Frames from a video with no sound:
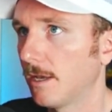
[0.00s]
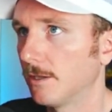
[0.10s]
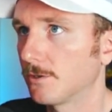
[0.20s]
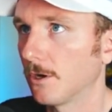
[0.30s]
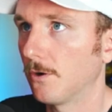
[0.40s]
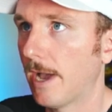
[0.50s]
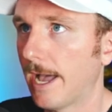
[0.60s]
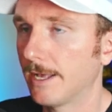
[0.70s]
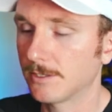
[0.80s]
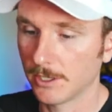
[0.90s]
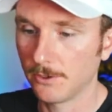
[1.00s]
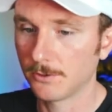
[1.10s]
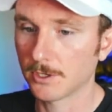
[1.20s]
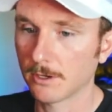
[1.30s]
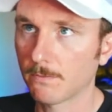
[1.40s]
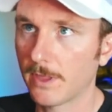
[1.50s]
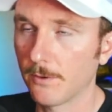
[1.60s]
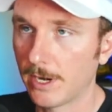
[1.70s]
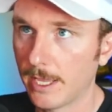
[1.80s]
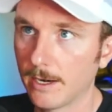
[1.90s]
And so as a user,
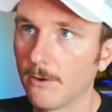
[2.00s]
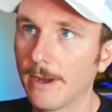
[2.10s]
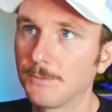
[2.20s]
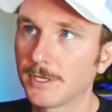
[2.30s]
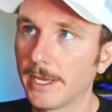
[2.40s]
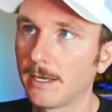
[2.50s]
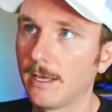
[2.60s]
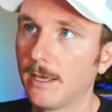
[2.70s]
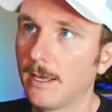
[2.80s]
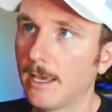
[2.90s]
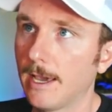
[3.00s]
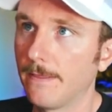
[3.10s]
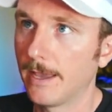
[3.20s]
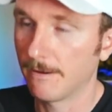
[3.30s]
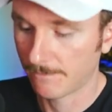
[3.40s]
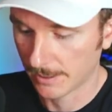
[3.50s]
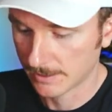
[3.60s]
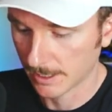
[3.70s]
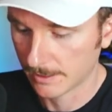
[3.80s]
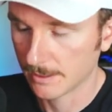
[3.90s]
they would hit a website. And then if I
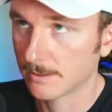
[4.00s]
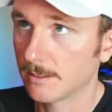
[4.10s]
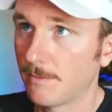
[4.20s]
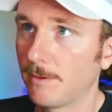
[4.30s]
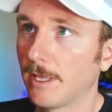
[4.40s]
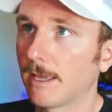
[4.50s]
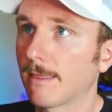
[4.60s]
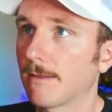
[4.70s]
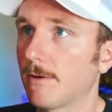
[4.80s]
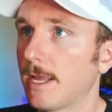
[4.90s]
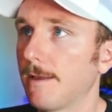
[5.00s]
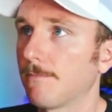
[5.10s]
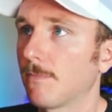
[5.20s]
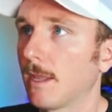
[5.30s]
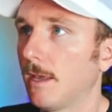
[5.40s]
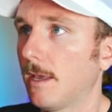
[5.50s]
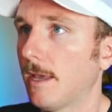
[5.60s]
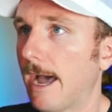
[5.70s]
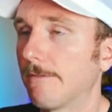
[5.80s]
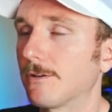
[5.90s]
set this to maybe like 3,
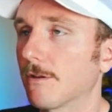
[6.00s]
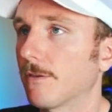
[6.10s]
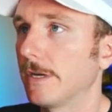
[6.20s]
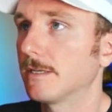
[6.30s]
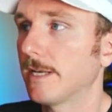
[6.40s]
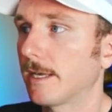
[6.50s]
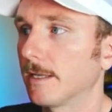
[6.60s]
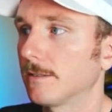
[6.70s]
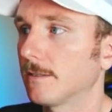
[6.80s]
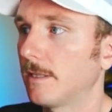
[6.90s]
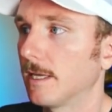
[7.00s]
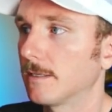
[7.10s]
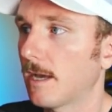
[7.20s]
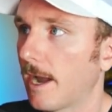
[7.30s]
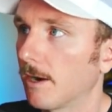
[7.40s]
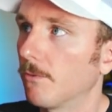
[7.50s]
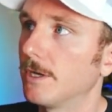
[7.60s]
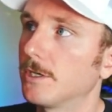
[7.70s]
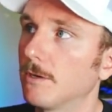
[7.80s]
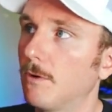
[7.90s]
after 3 seconds, the entire
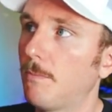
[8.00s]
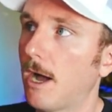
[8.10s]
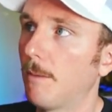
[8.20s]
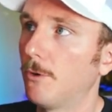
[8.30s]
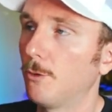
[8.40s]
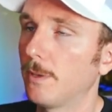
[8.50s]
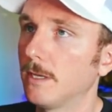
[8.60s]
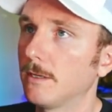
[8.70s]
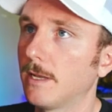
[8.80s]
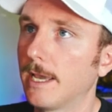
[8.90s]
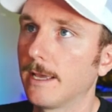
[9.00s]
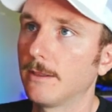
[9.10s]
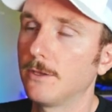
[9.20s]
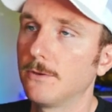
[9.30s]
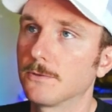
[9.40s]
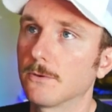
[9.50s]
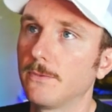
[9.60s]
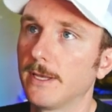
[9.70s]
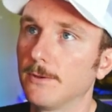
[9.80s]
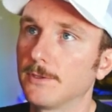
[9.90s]
widget will pop open and the user will
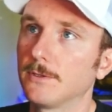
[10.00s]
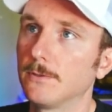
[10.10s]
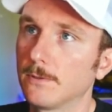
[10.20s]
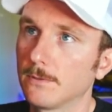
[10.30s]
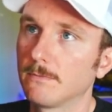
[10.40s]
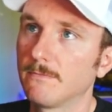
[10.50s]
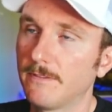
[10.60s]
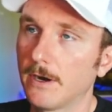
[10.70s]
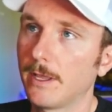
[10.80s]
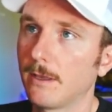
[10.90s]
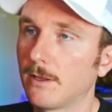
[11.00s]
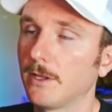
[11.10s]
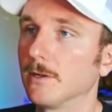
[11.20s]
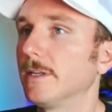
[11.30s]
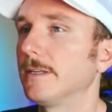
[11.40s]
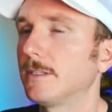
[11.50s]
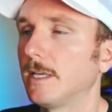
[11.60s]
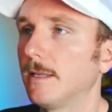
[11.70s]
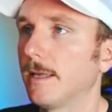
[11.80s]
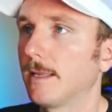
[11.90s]
be able to very clearly
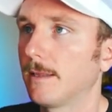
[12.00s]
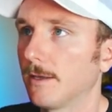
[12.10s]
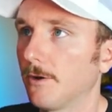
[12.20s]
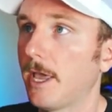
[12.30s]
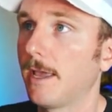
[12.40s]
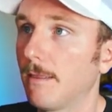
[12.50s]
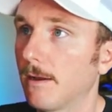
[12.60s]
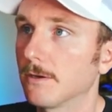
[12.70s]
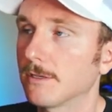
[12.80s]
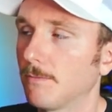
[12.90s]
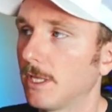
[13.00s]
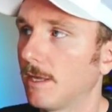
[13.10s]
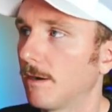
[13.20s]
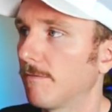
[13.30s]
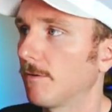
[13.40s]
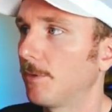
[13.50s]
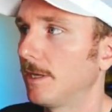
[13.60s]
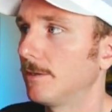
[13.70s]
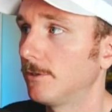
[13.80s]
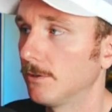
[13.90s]
see that, hey, there's something here for
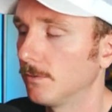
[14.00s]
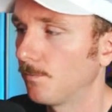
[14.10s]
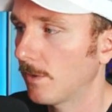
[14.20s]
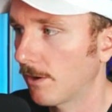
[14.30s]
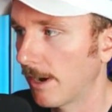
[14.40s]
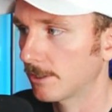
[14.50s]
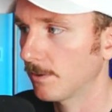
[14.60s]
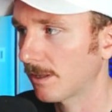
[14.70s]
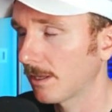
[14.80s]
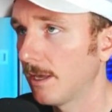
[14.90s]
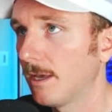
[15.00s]
me to interact with.